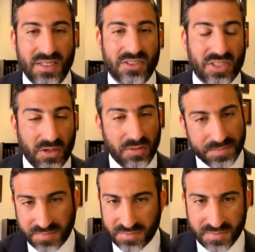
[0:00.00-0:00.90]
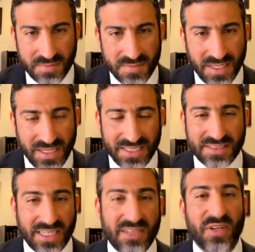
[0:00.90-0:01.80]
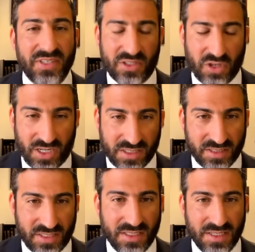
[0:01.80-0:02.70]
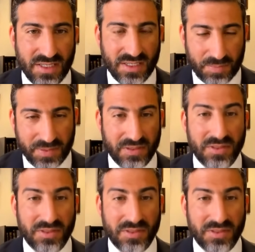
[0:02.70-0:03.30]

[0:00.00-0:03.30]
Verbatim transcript: So it's a very costly appeal.